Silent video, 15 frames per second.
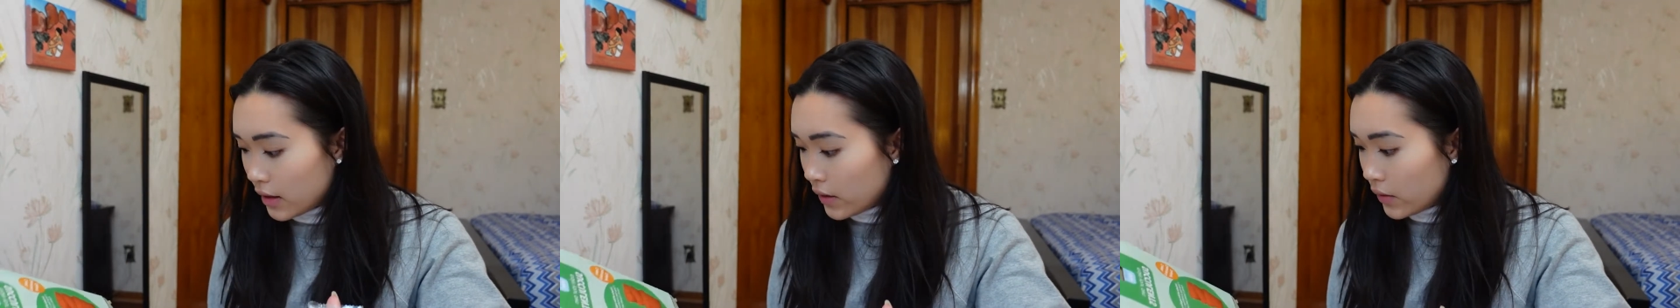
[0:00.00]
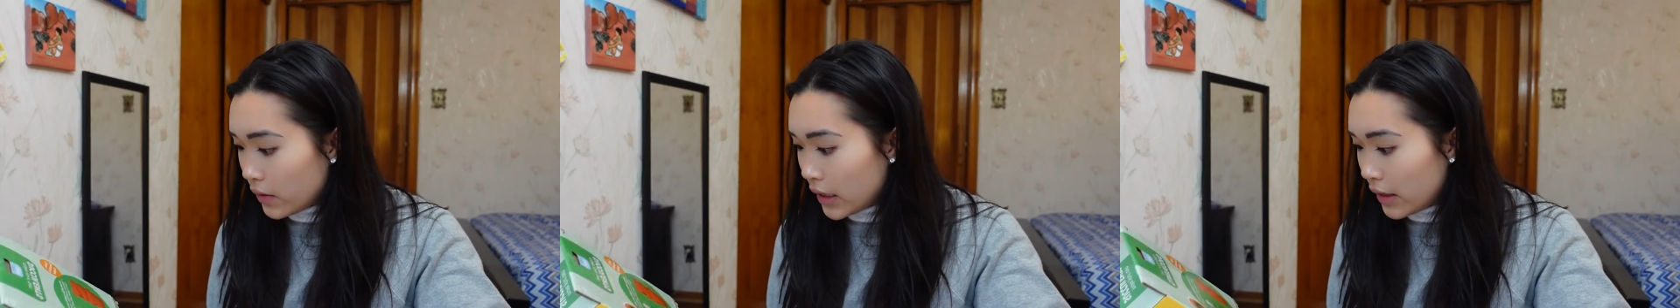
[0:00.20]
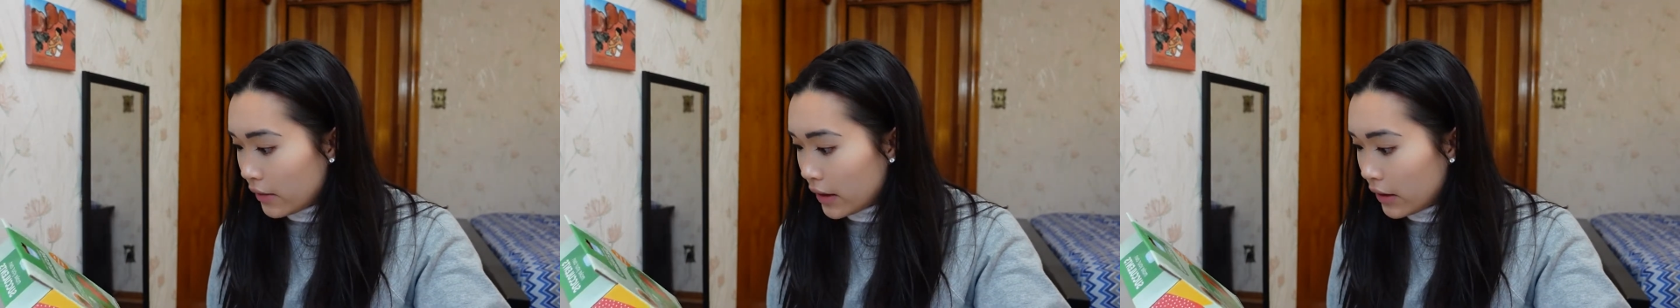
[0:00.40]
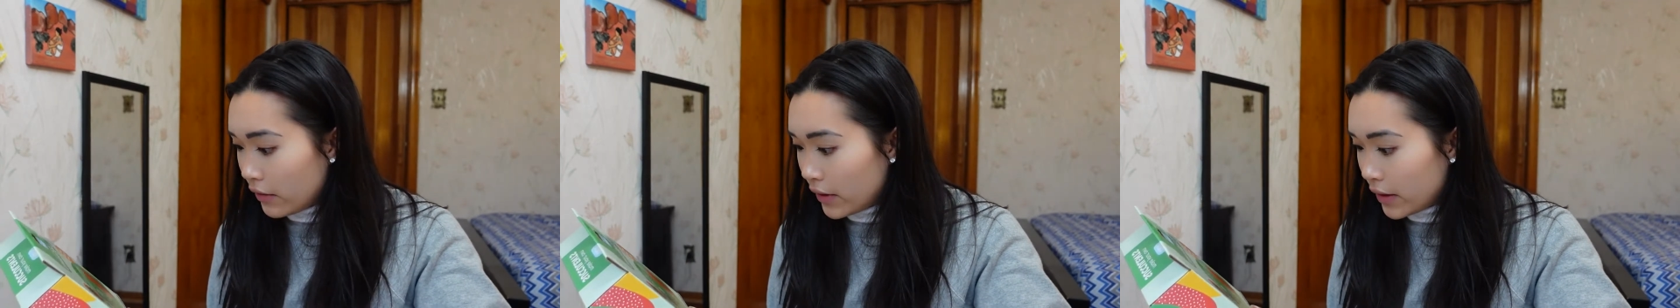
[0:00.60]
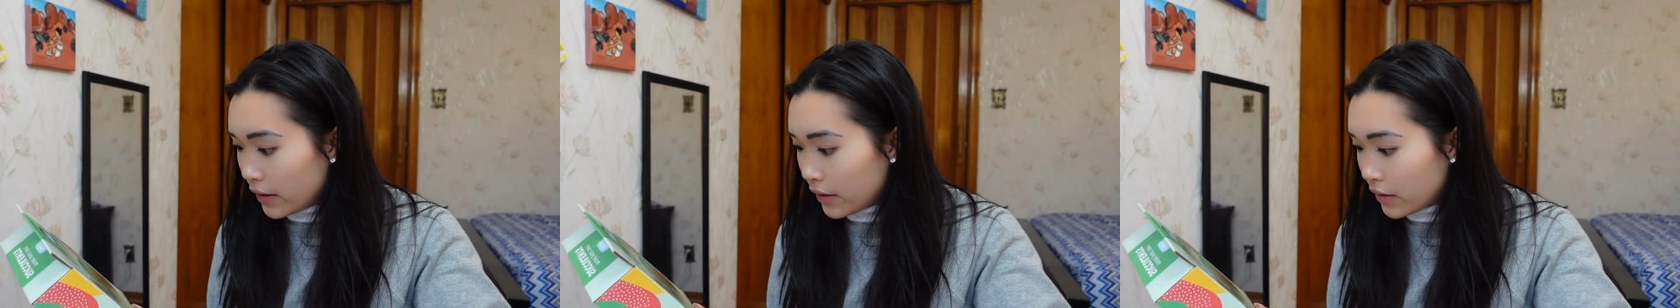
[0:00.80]
I
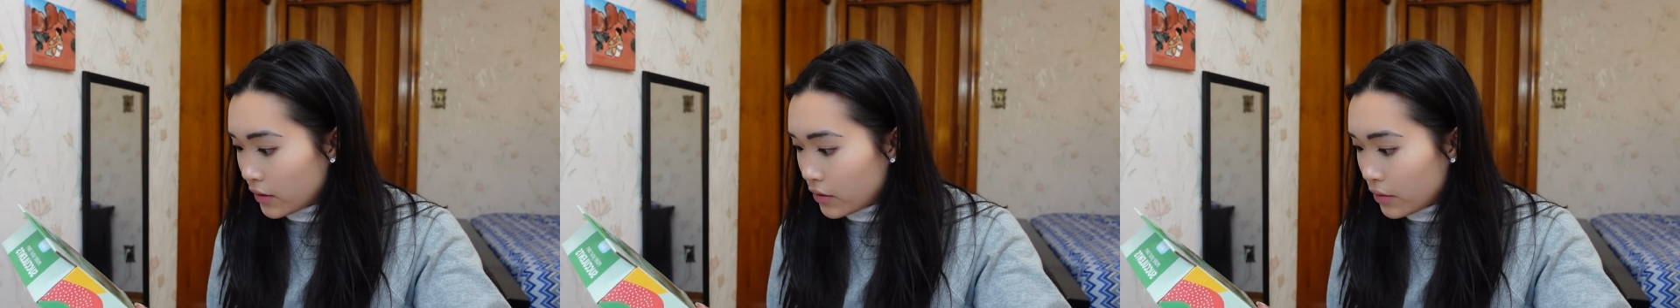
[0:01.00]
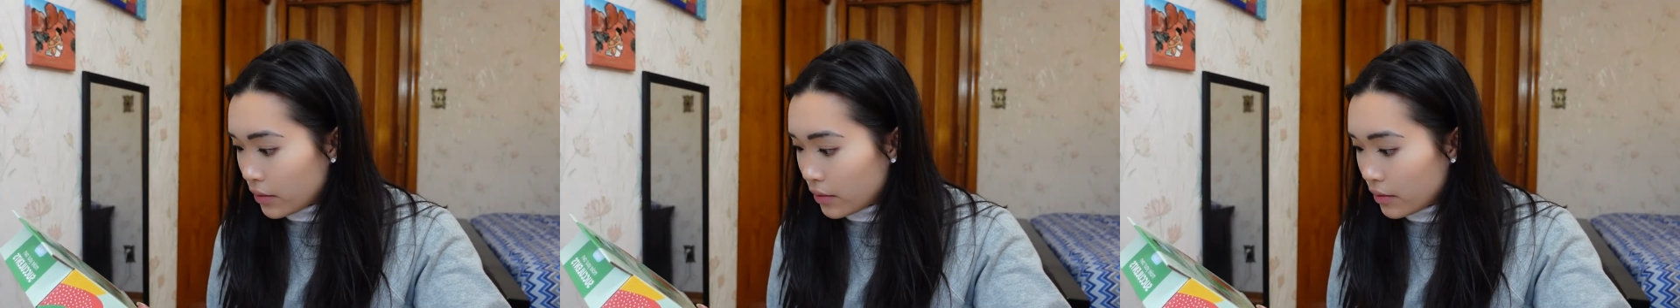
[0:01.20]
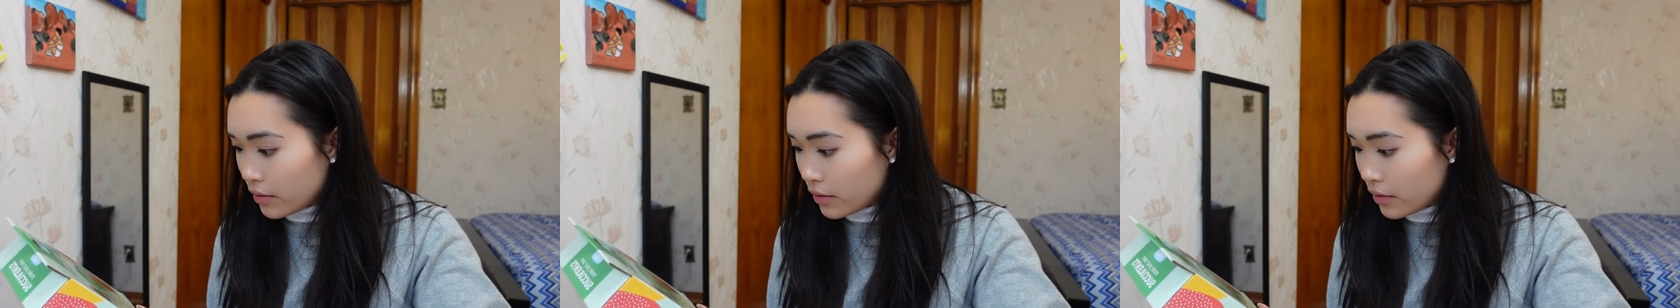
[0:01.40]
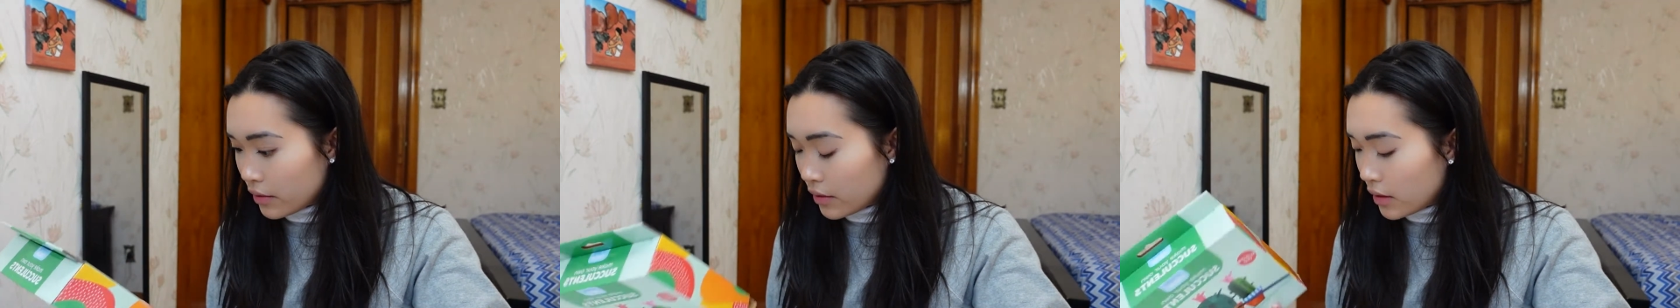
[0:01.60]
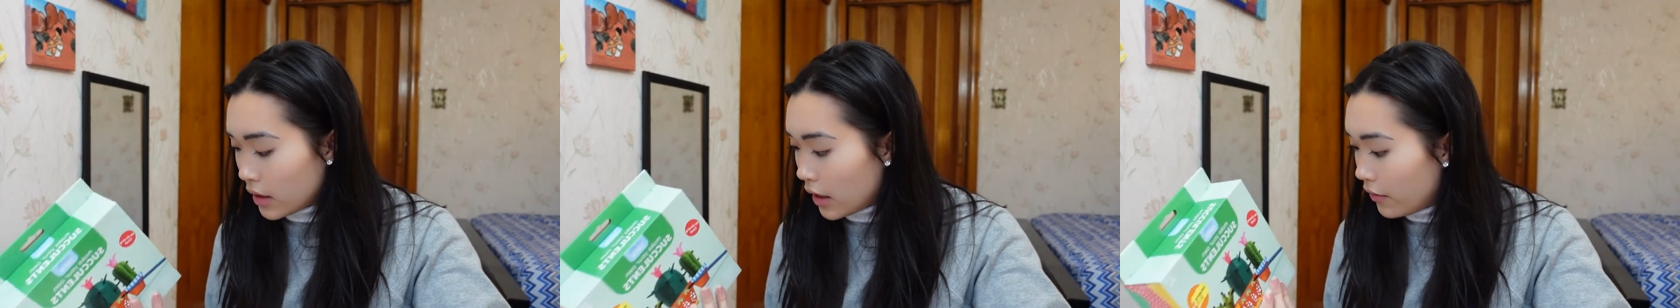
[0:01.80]
feel is
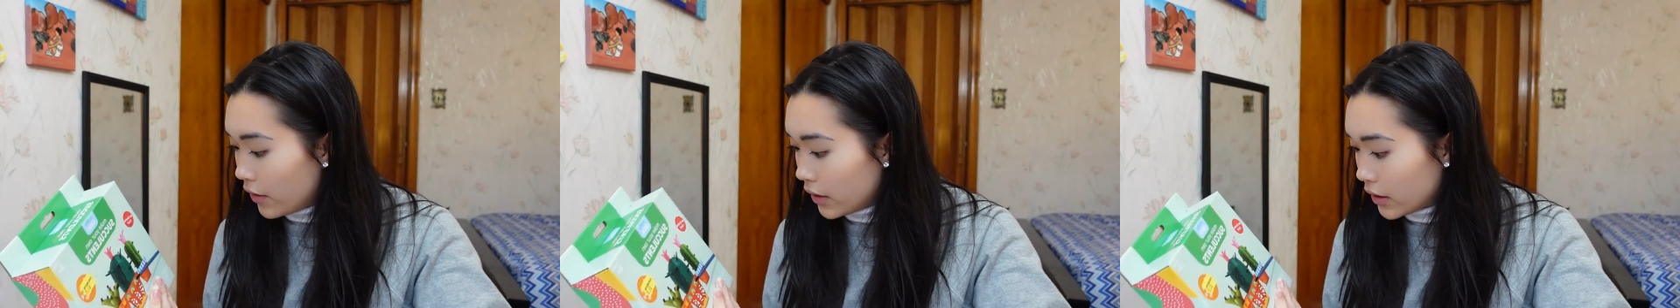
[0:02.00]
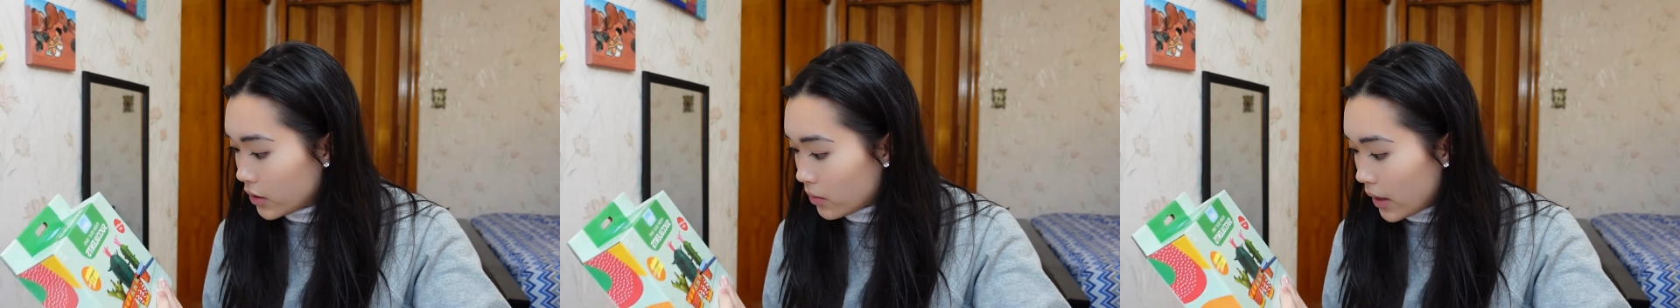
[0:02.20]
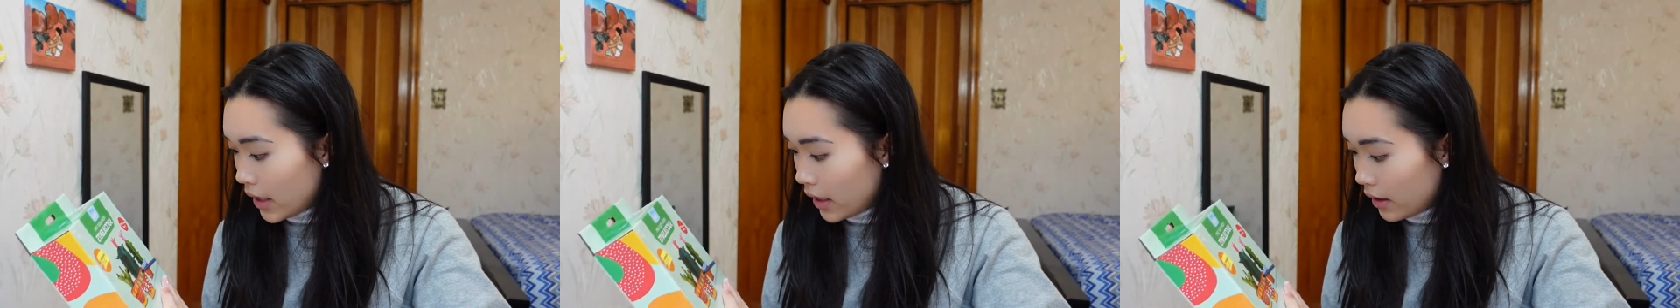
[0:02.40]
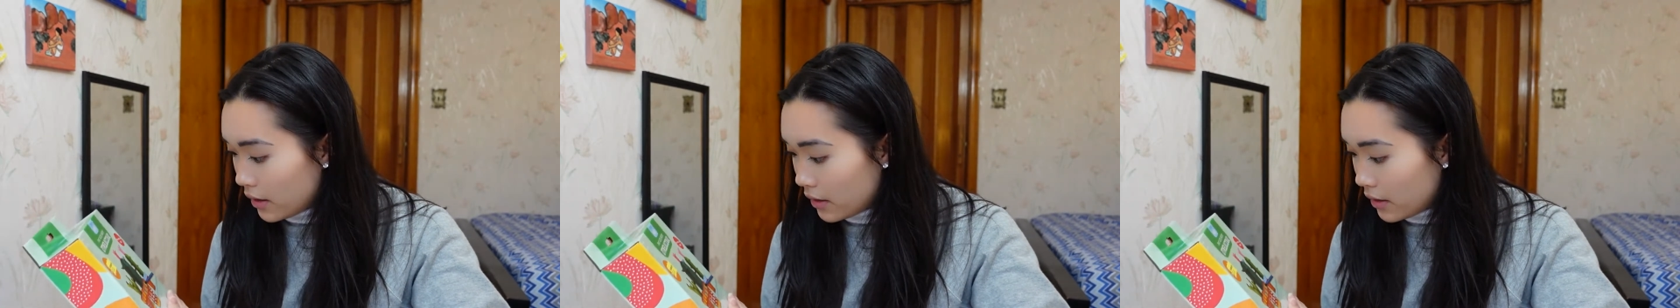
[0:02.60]
right.